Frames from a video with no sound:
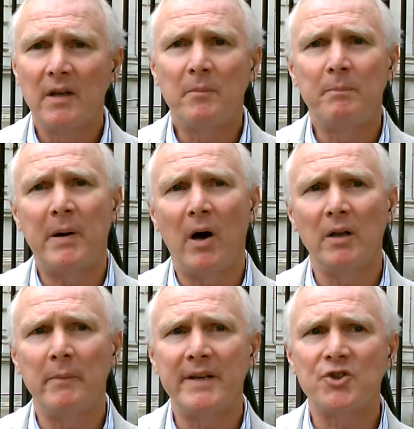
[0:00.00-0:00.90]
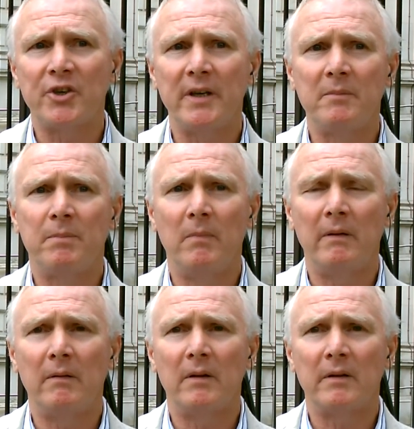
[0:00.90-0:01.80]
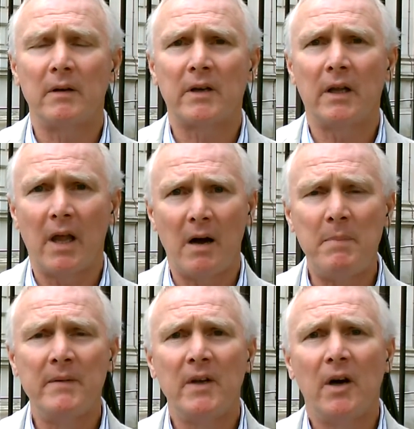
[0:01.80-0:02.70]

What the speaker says: A parliamentary club